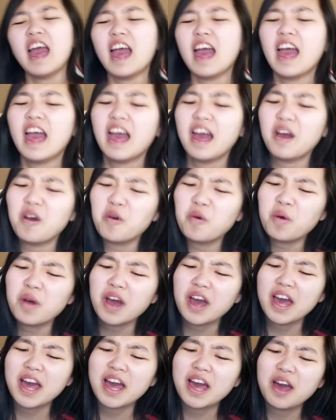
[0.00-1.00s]
Ow!
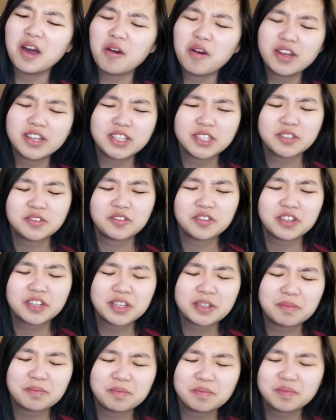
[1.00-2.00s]
Ow! I just
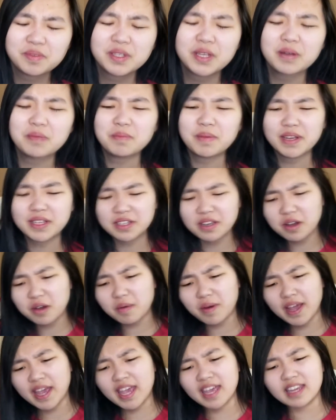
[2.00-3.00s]
freaking stubbed my toe.
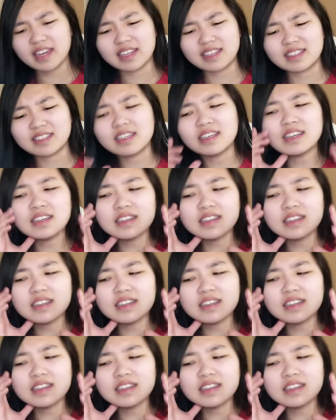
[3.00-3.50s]
I hate it.